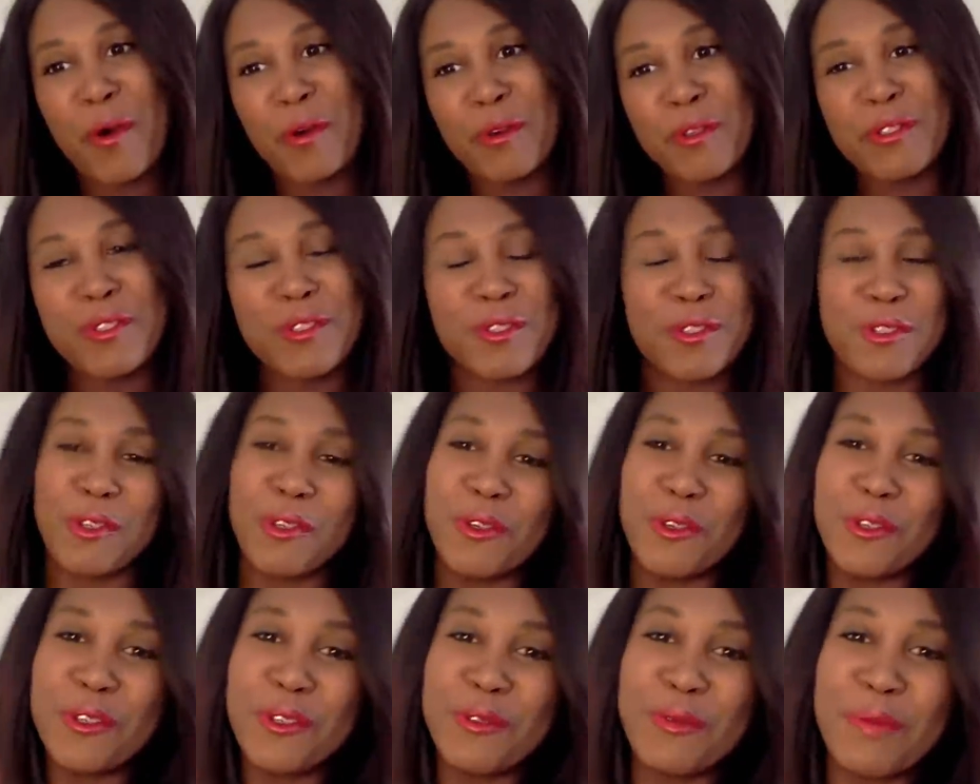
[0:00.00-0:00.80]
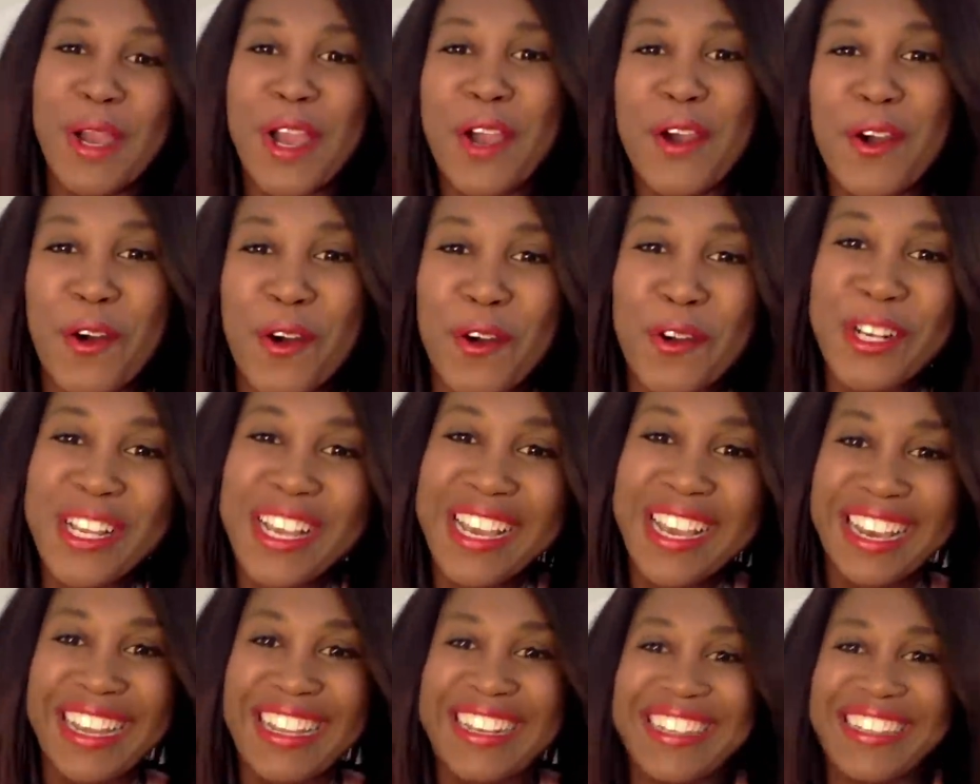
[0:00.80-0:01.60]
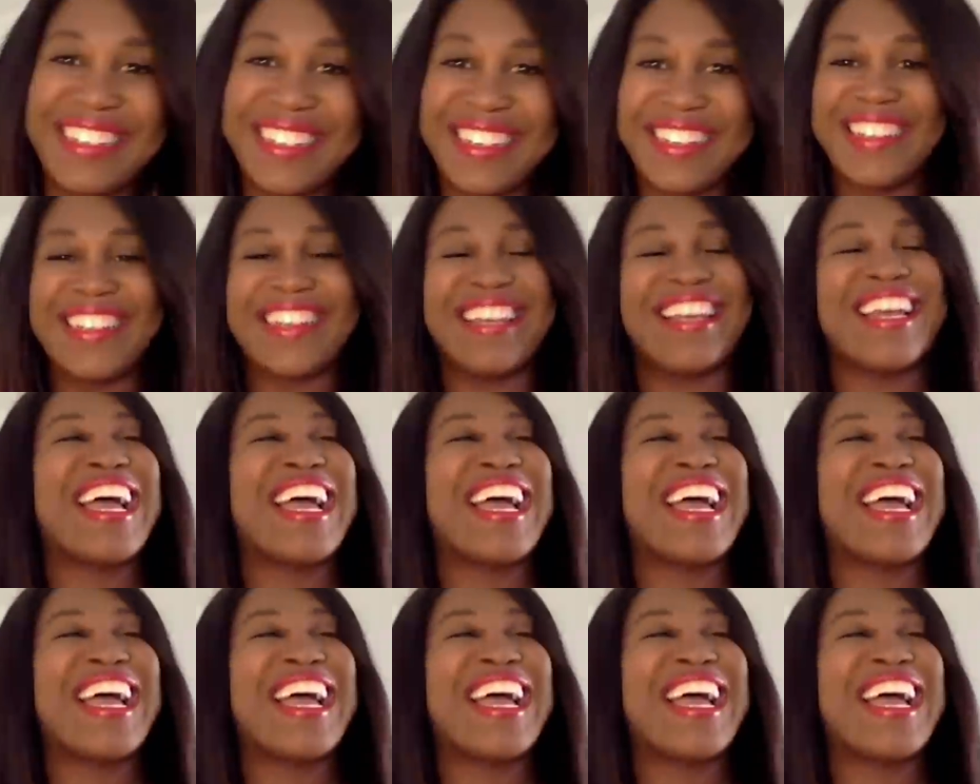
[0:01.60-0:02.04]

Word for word: own shoe, yay, my own colour.